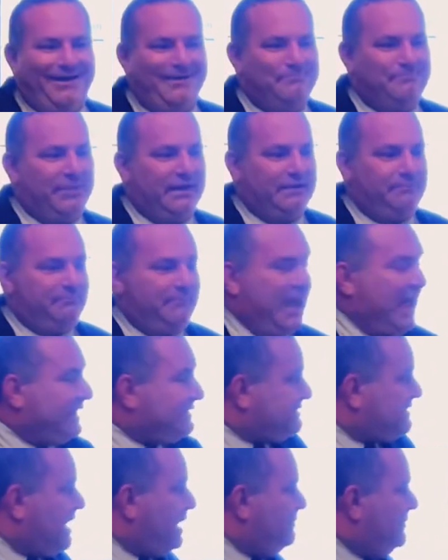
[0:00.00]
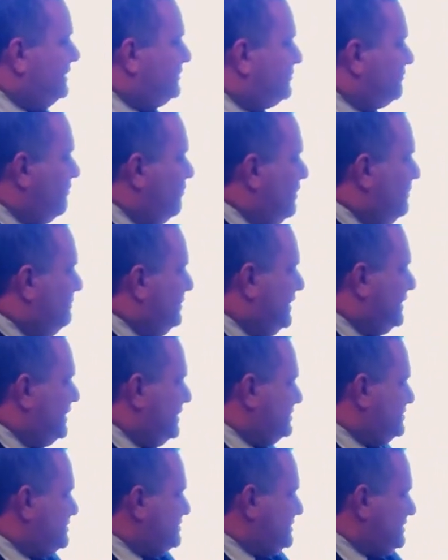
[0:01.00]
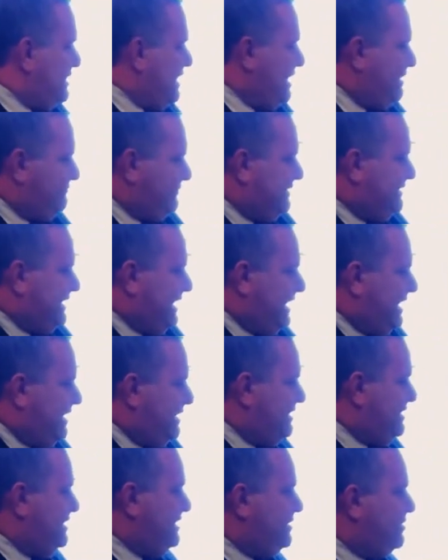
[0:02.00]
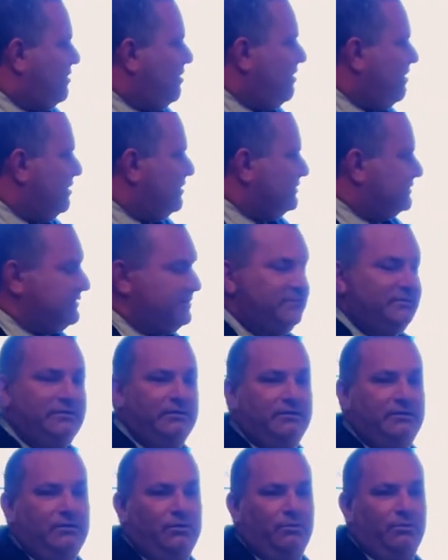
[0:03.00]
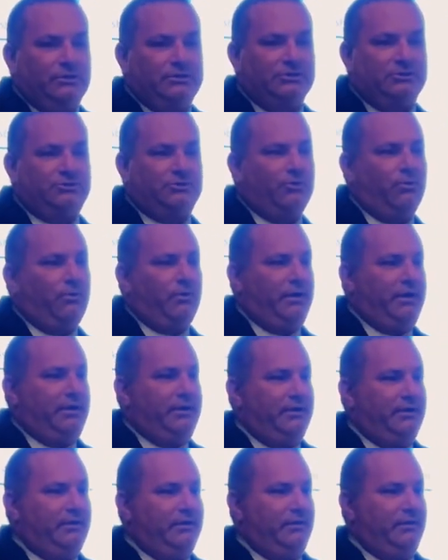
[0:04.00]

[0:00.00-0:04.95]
But Max got me through it because every day he called with a story